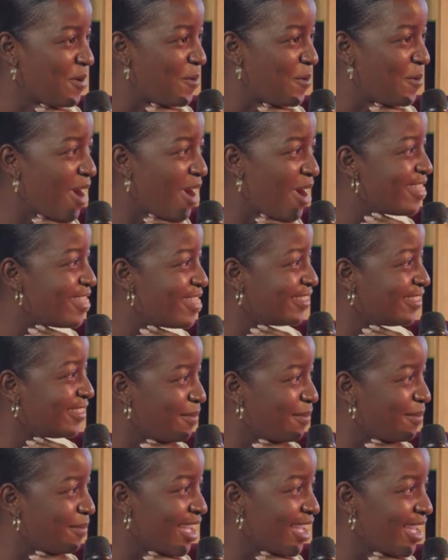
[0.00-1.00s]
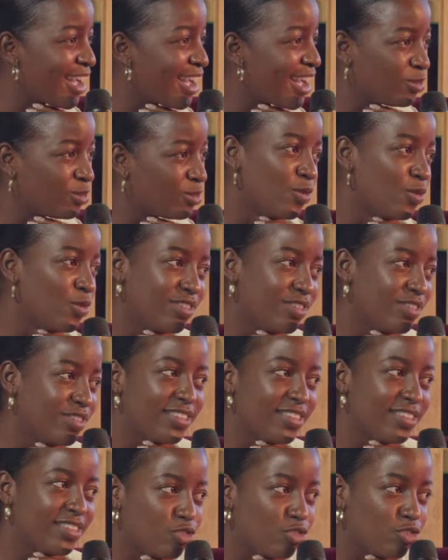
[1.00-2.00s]
where there is something that can solve this
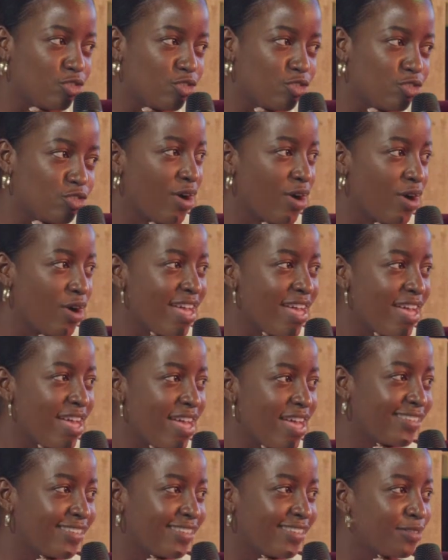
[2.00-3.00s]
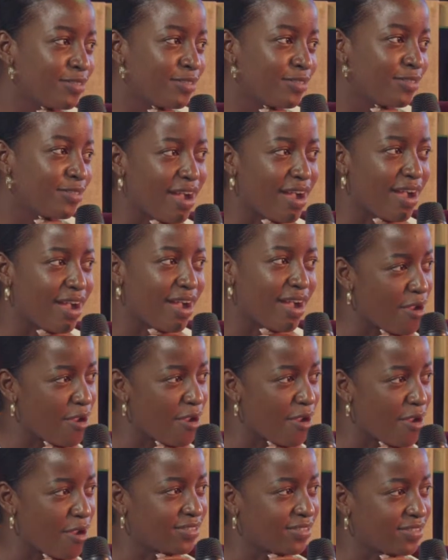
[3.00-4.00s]
issue other than just paying a
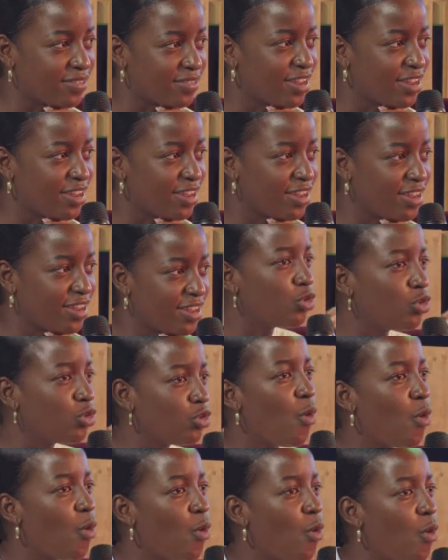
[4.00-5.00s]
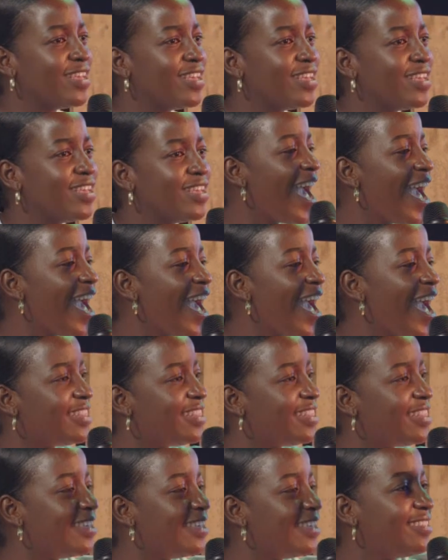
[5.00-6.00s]
therapist? So, is there,
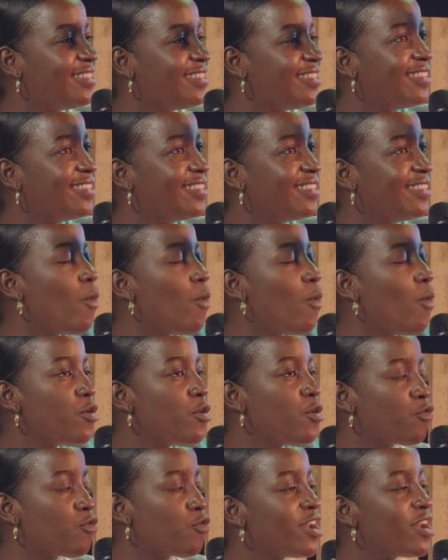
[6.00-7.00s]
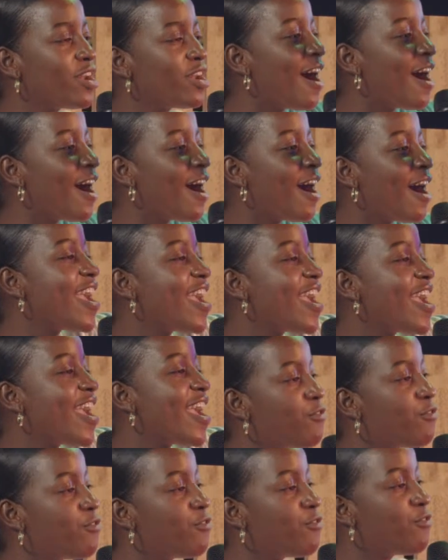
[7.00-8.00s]
does the Word of God cover
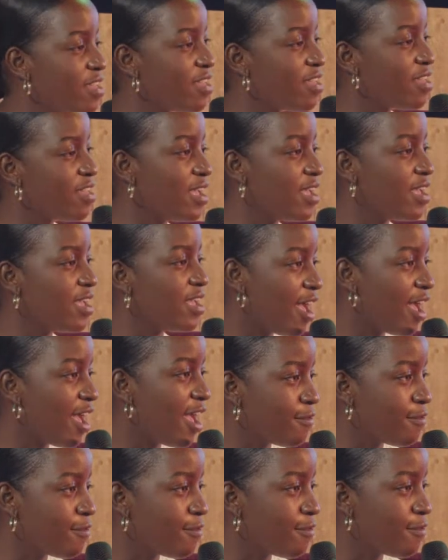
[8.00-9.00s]
everything in life?